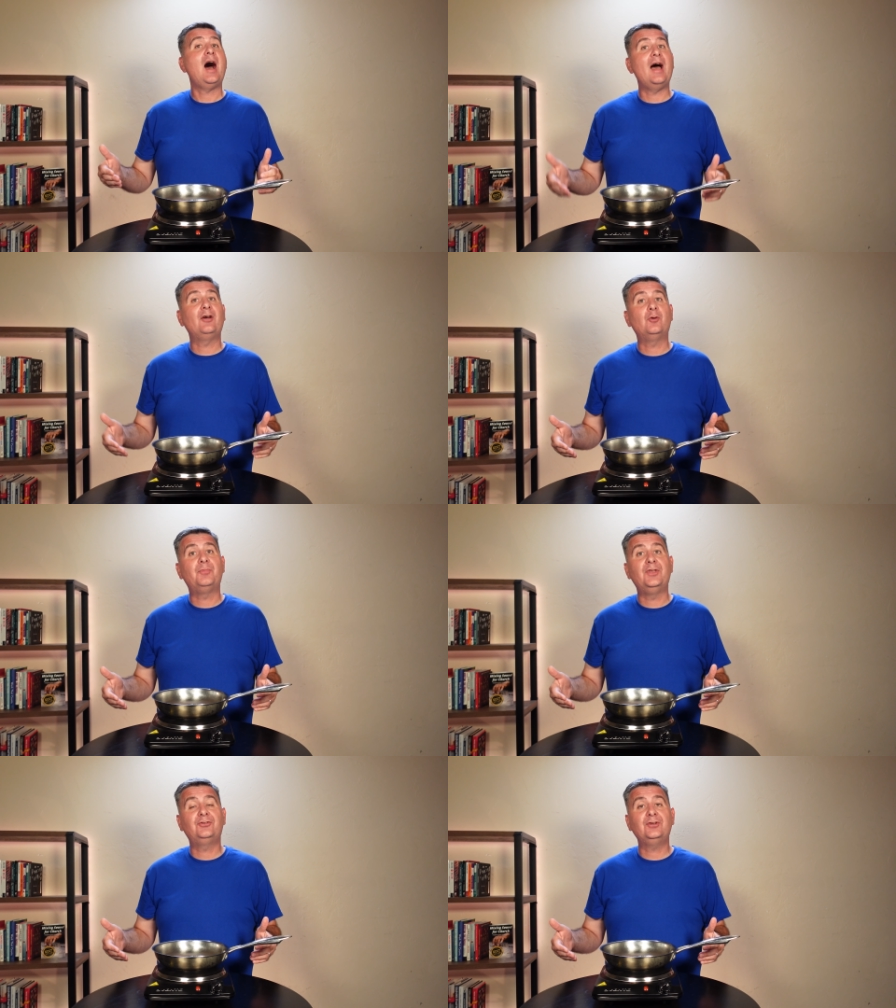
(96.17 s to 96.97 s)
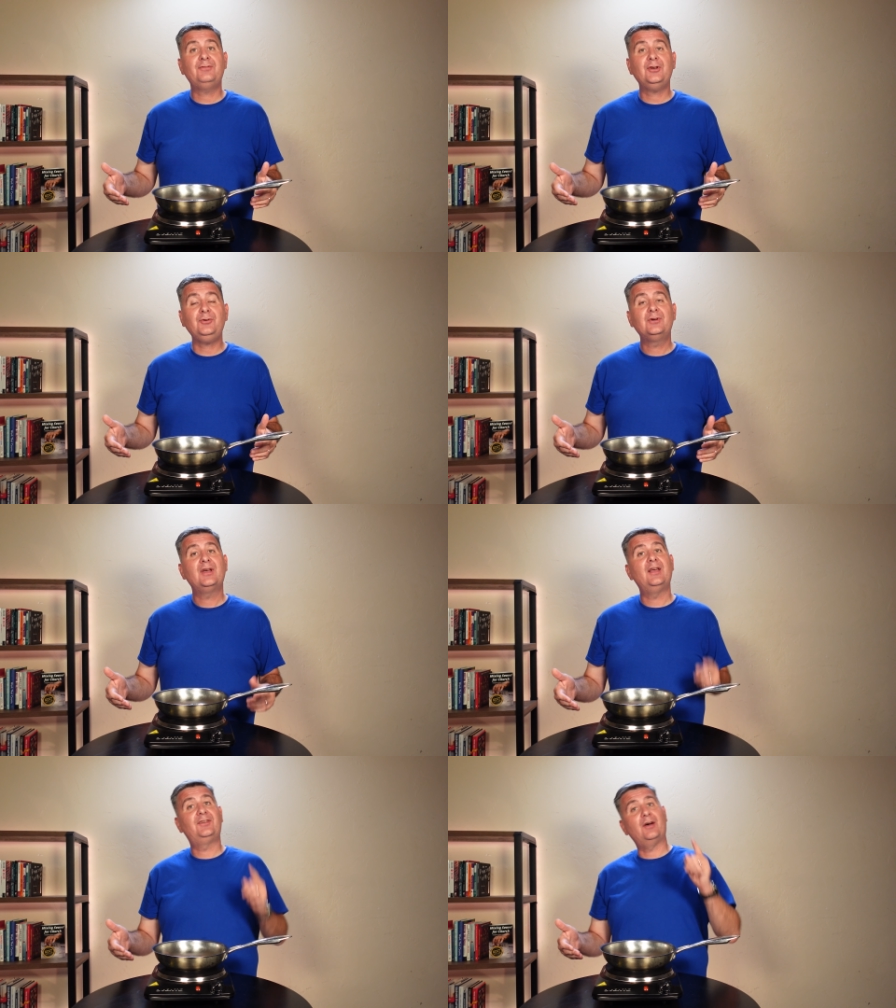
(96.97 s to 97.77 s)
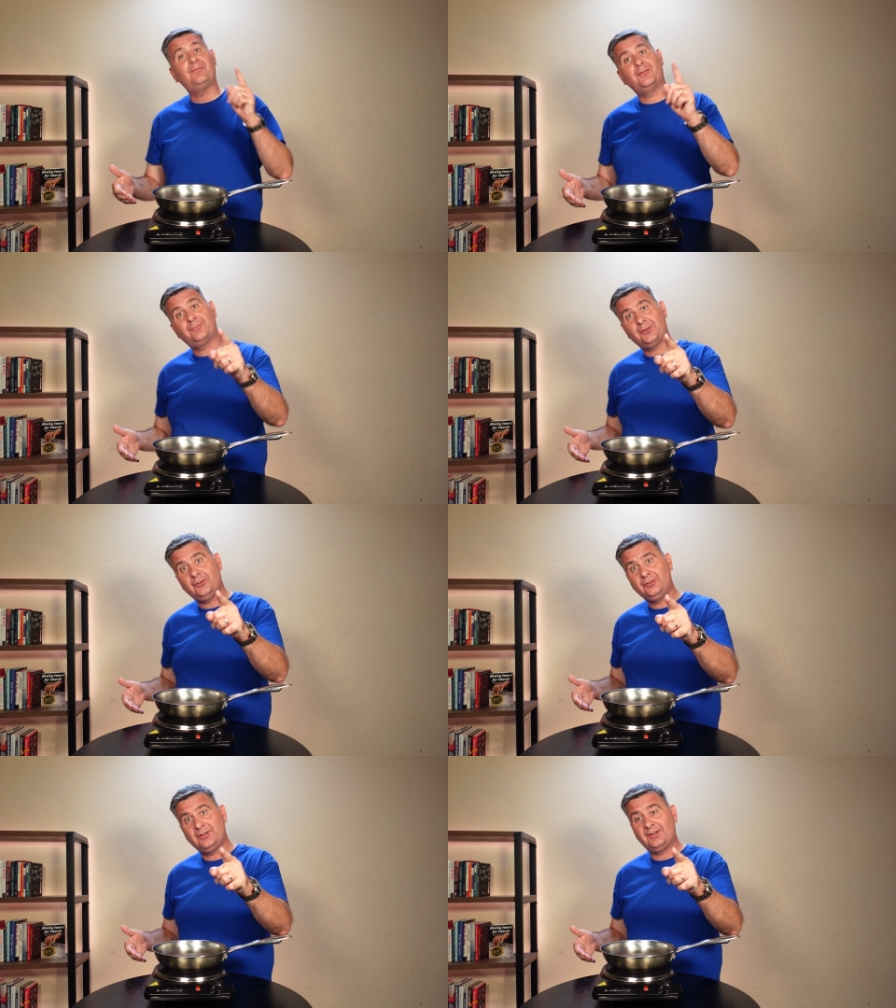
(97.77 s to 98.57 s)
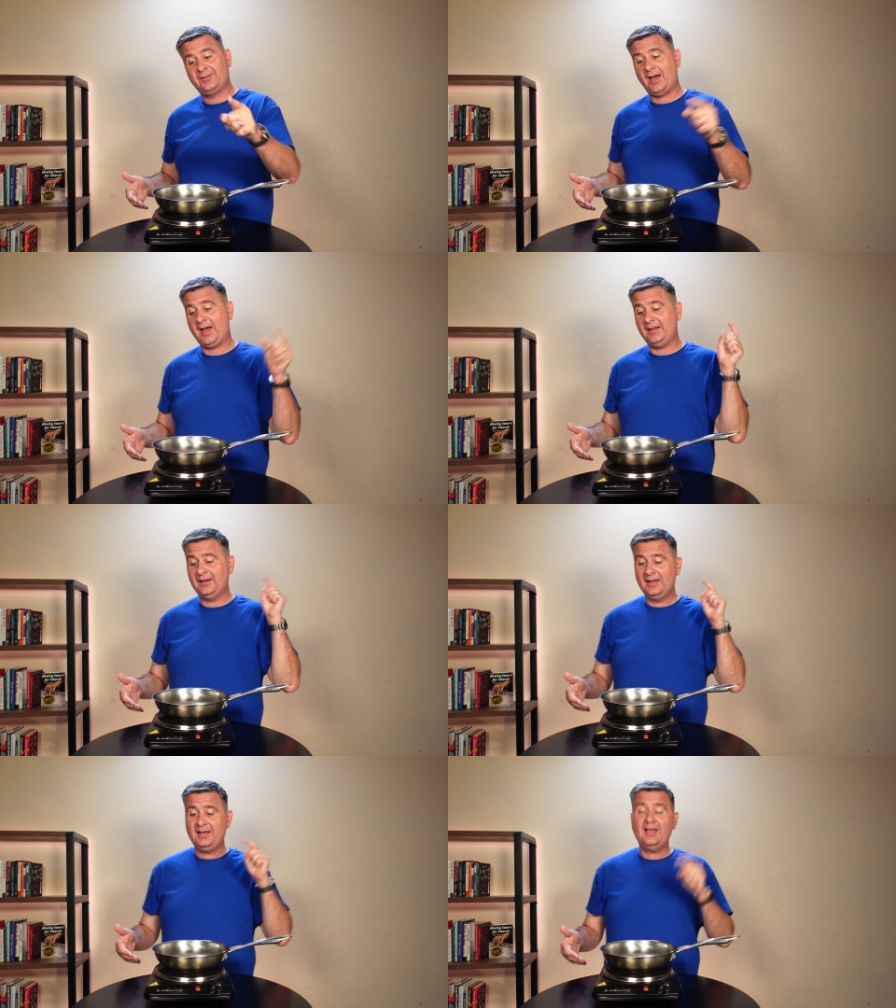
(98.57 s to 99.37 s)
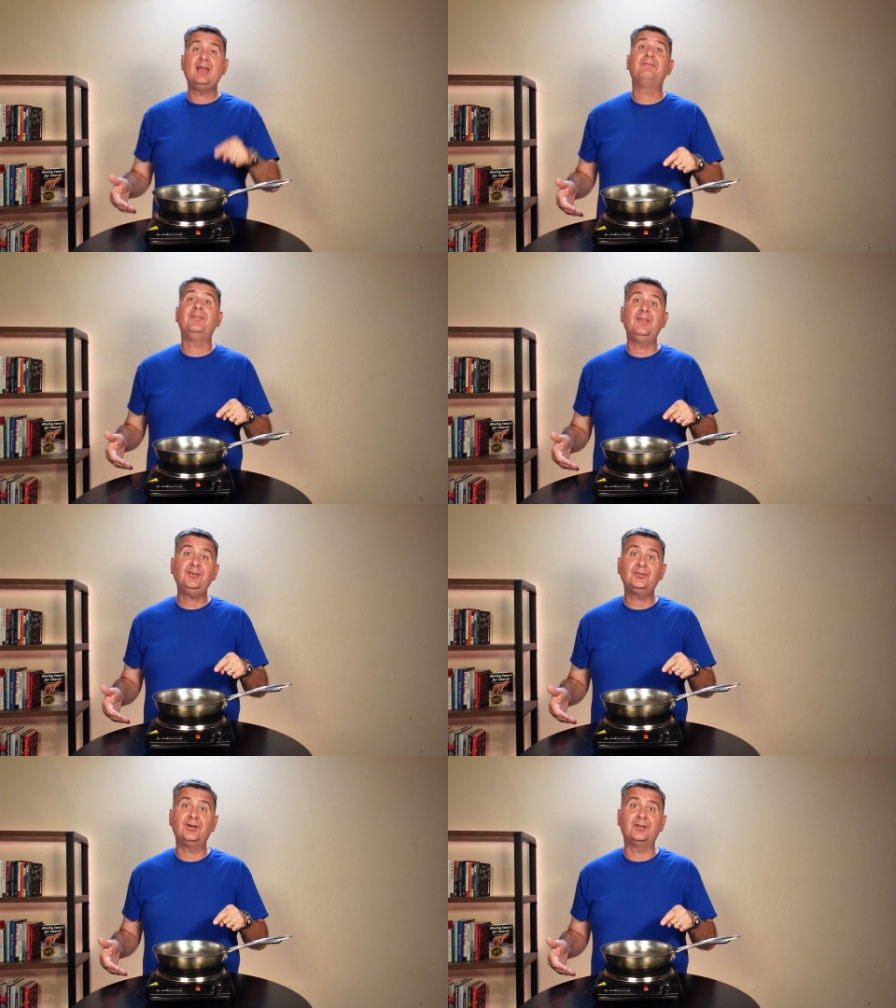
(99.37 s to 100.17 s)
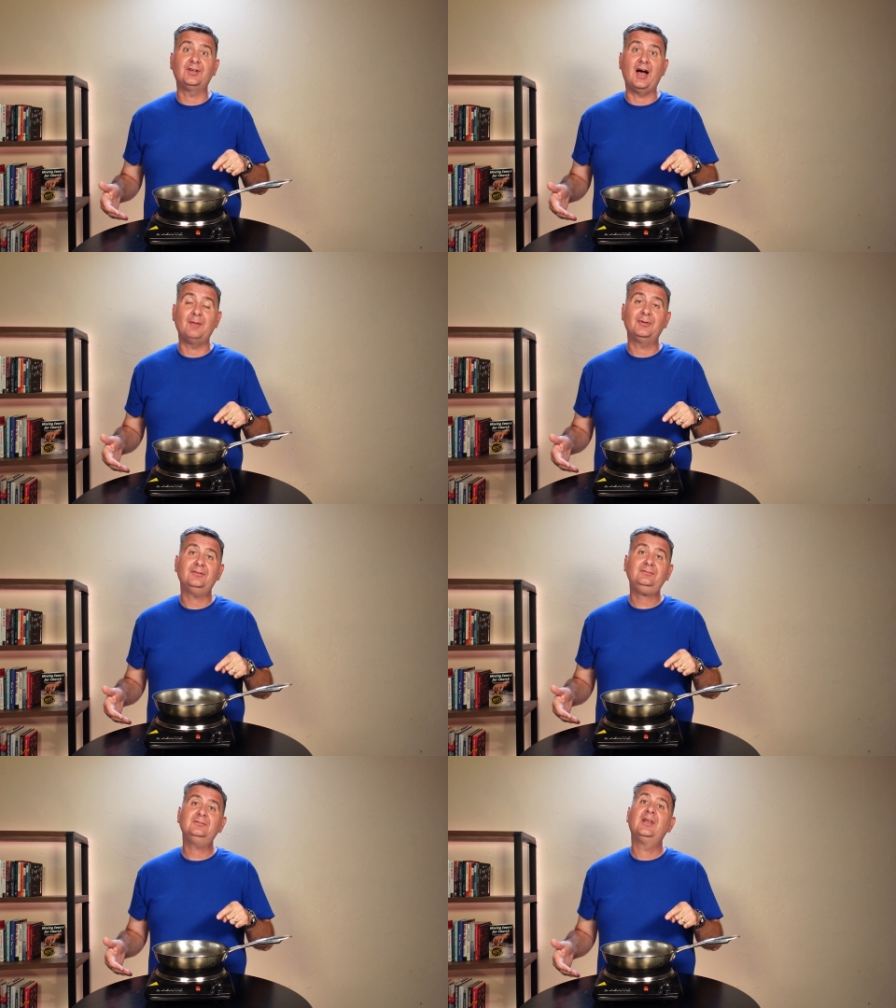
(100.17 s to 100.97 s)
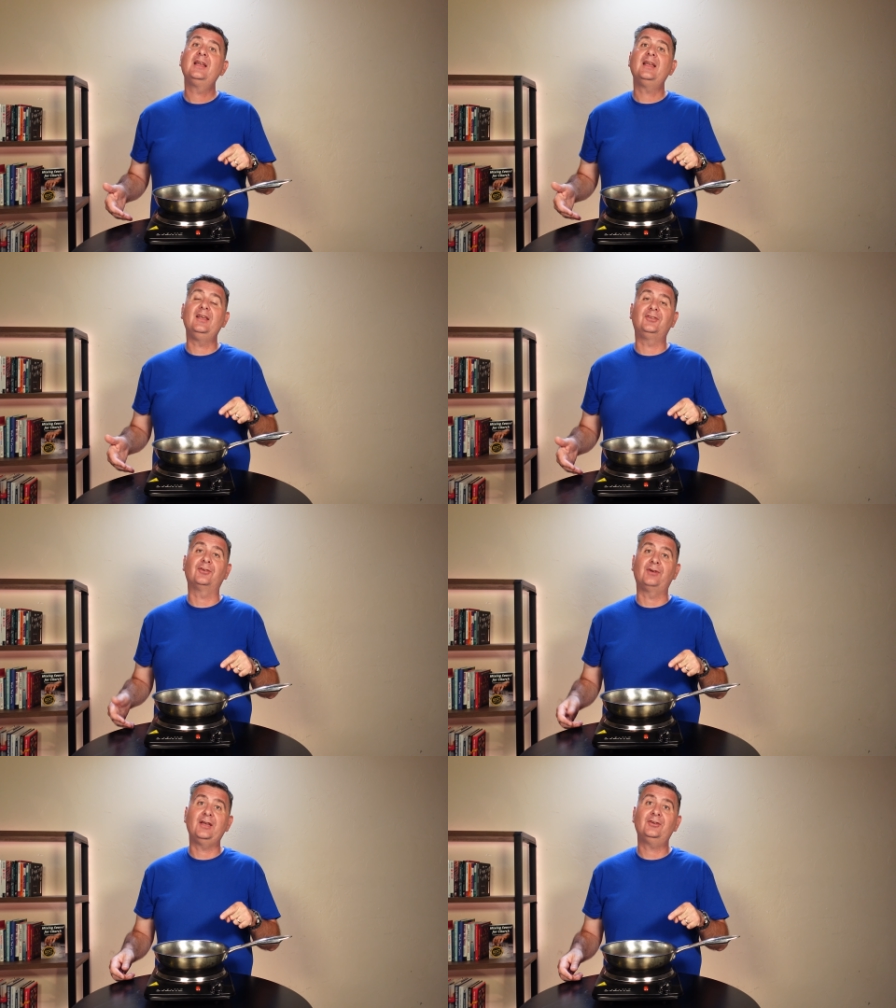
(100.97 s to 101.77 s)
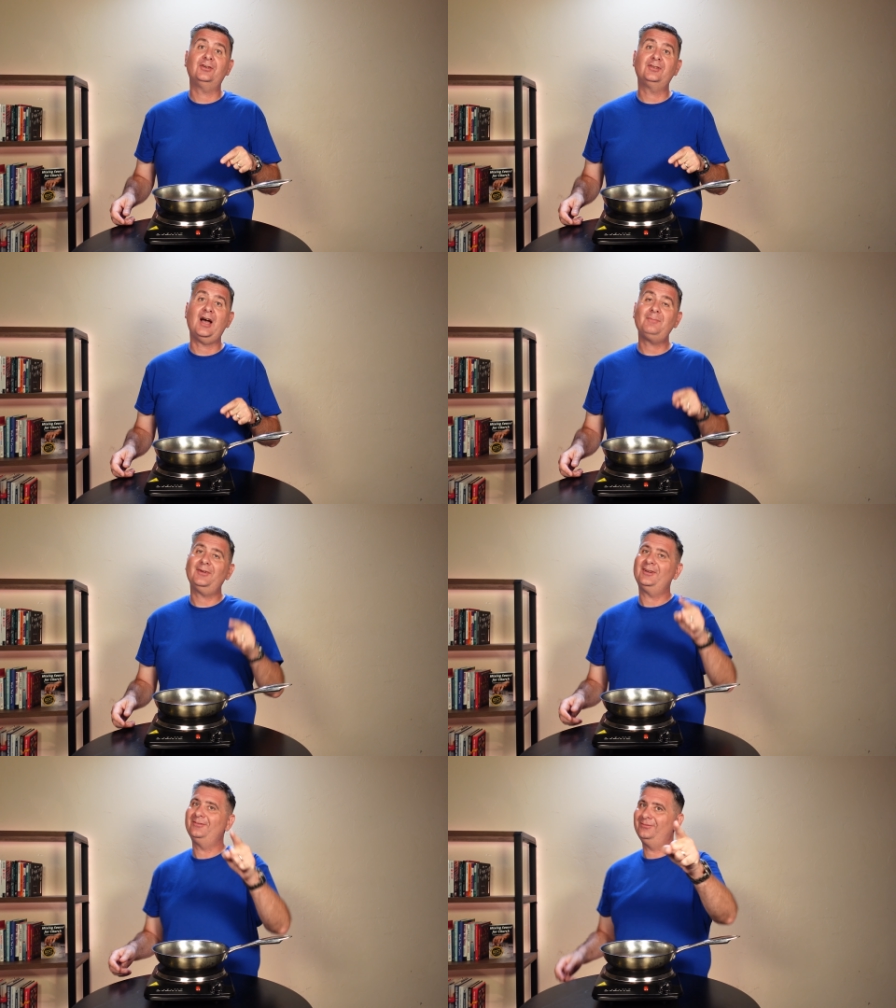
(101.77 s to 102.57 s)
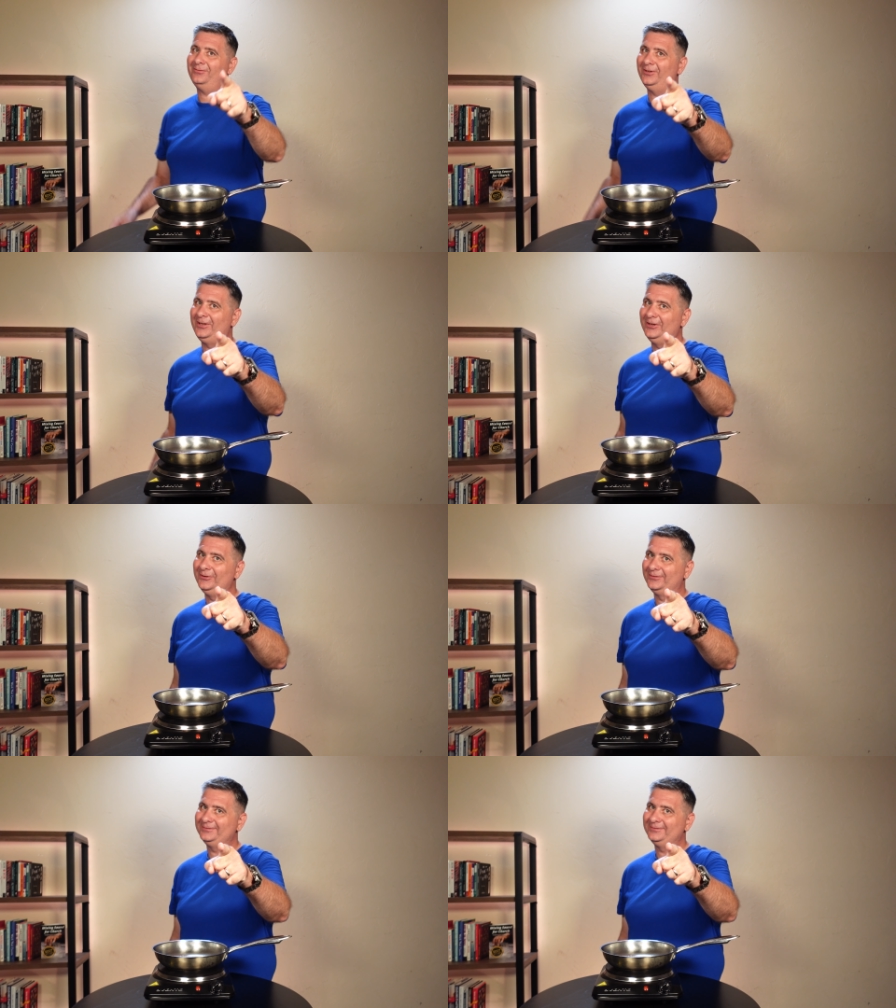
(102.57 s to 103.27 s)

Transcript: I hope this review is helpful for you to decide if this cooktop is the right cooktop for you.